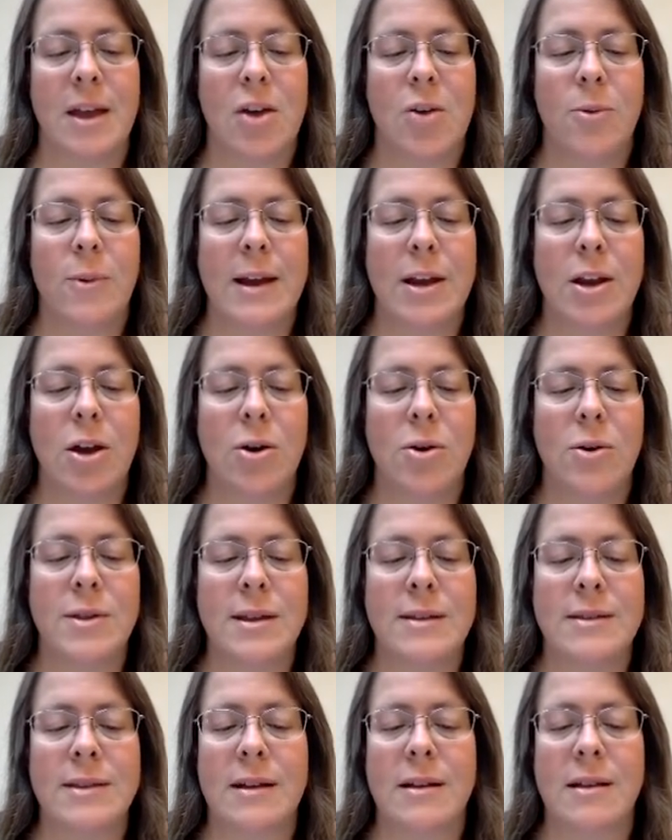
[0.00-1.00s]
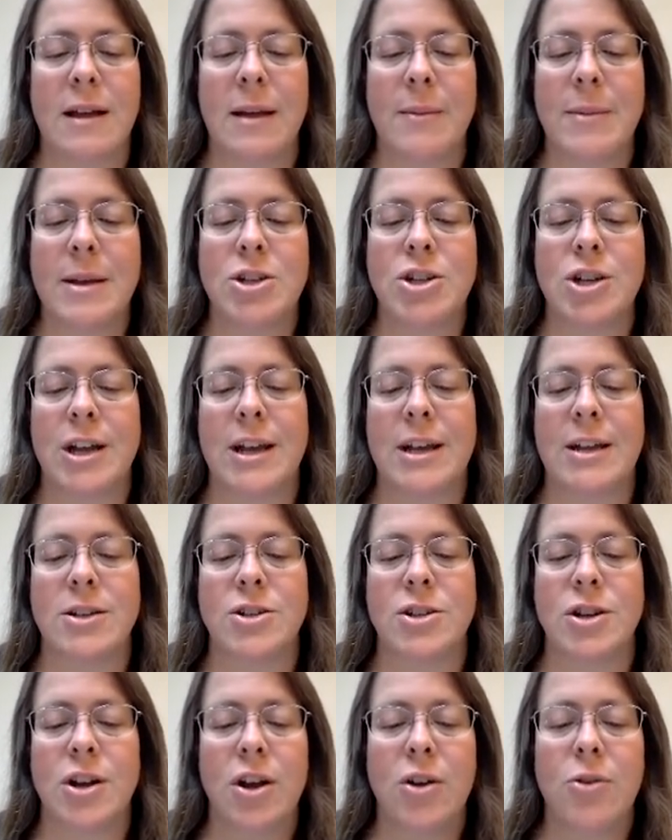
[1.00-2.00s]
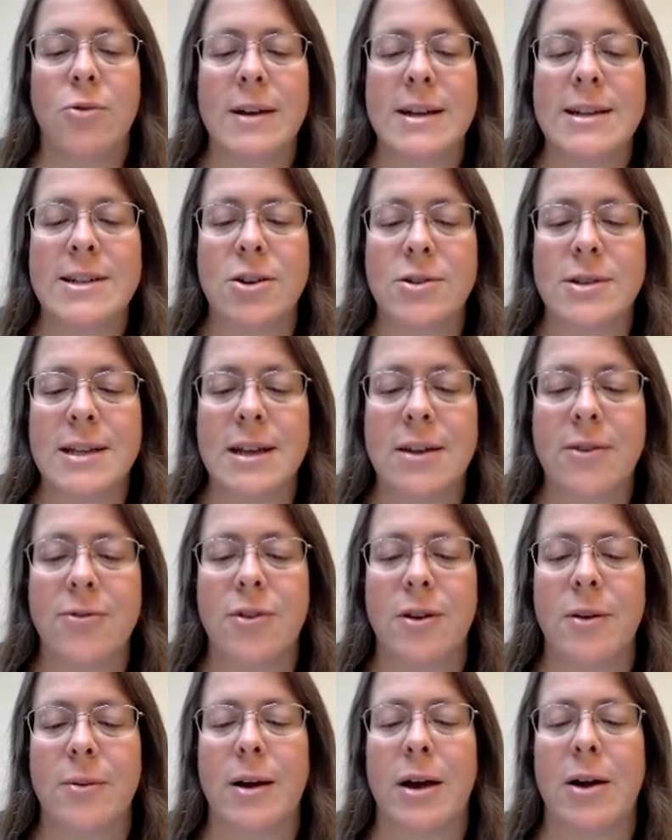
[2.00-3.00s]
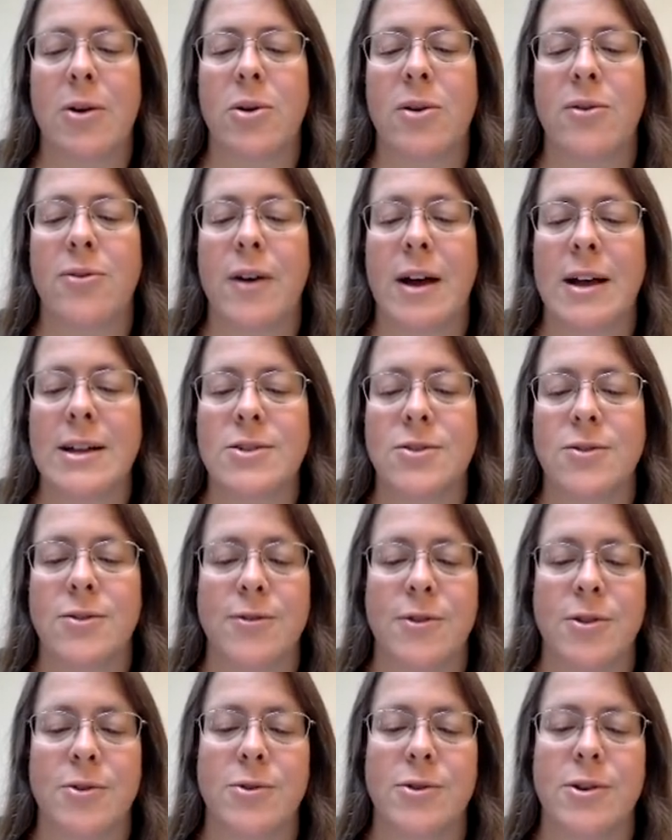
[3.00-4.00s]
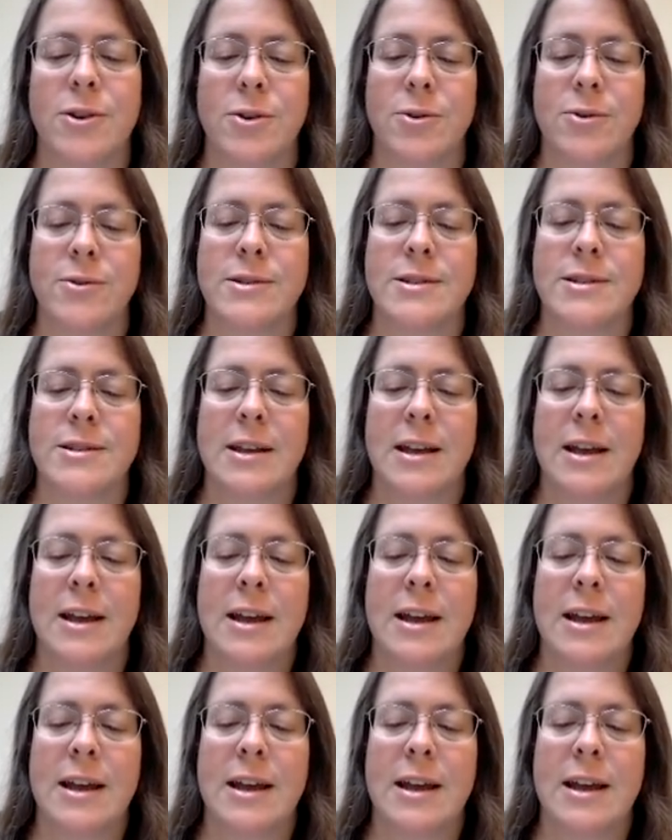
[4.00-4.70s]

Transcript: We know that the climate change resulting from our fossil fuel use